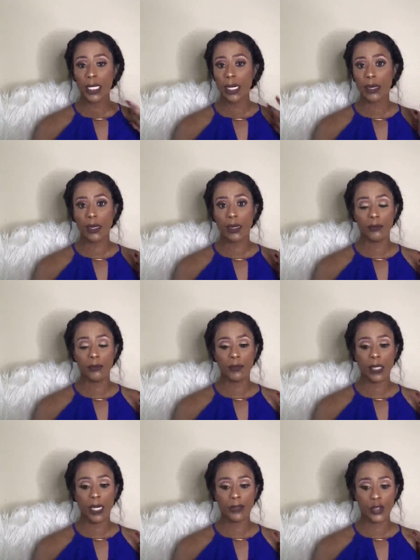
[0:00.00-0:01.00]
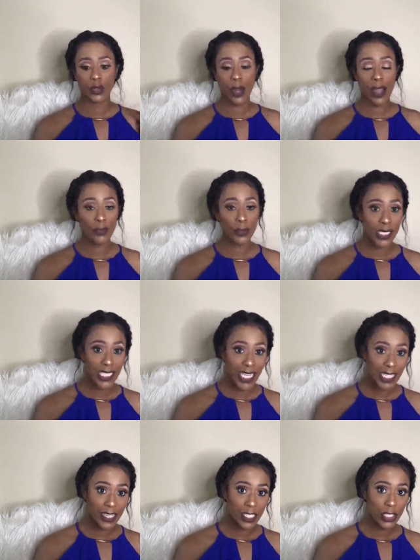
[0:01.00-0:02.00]
I've traveled a
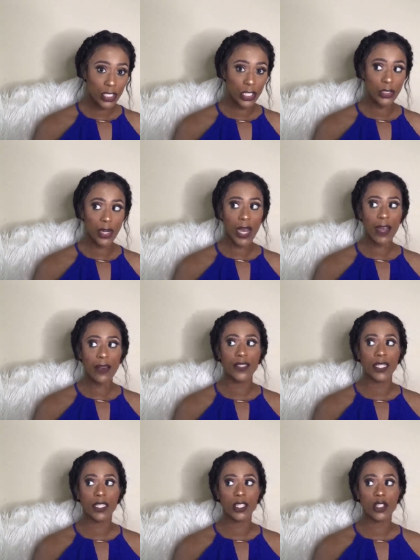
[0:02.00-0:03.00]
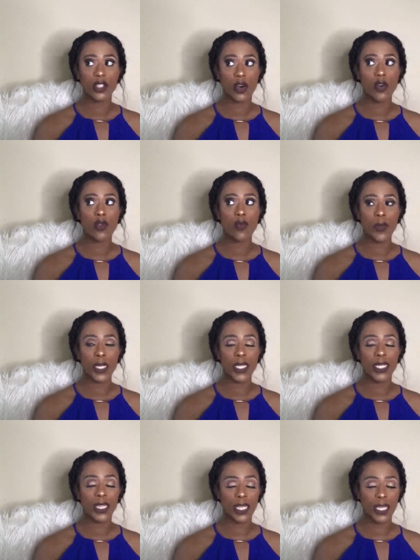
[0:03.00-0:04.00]
lot this year. I have done so
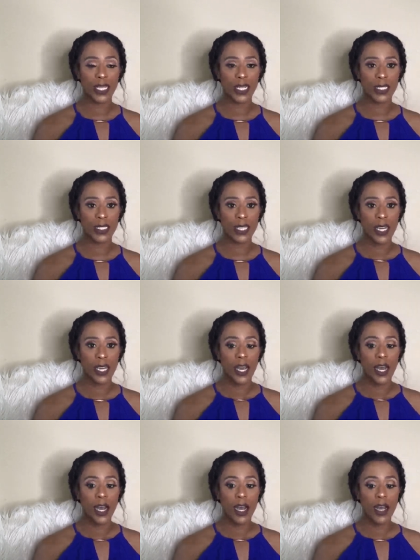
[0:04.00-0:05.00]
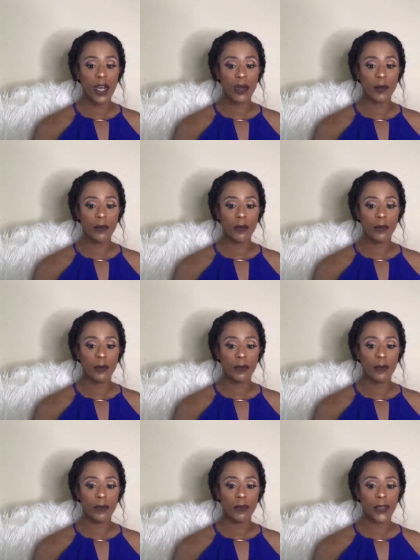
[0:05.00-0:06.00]
many things
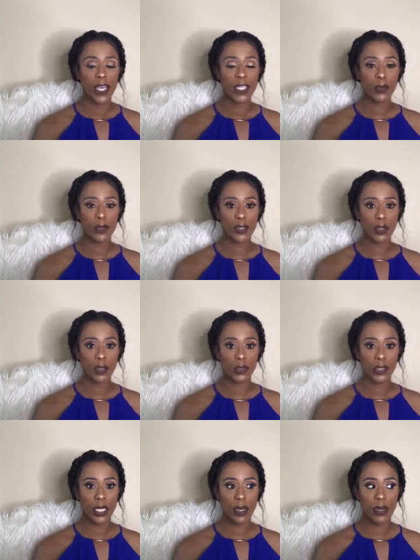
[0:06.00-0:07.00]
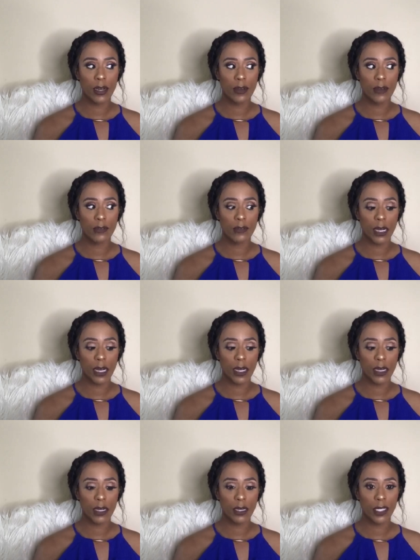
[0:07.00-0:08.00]
as a result of
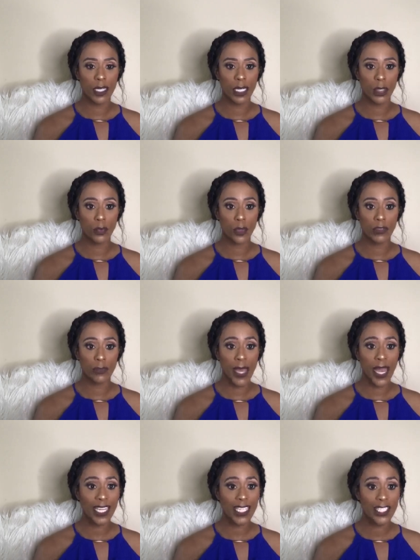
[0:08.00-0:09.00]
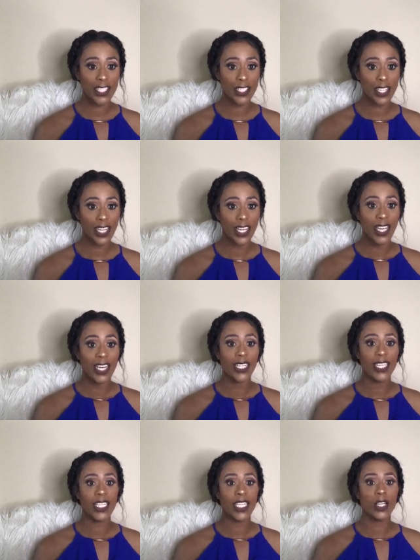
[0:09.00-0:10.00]
getting rid of baggage,
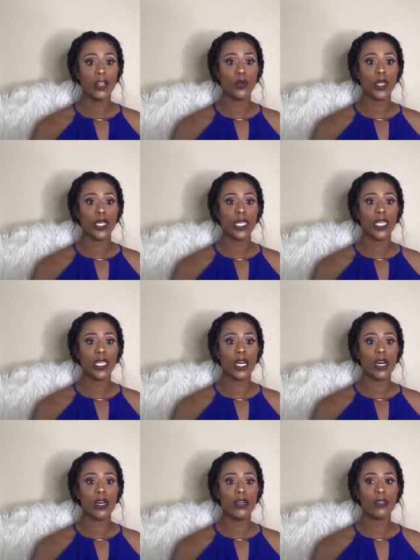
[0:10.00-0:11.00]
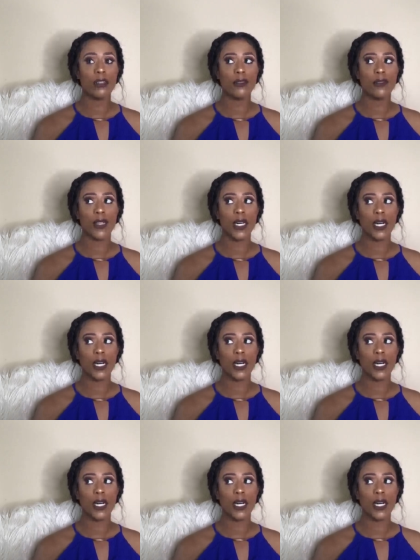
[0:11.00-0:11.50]
getting rid of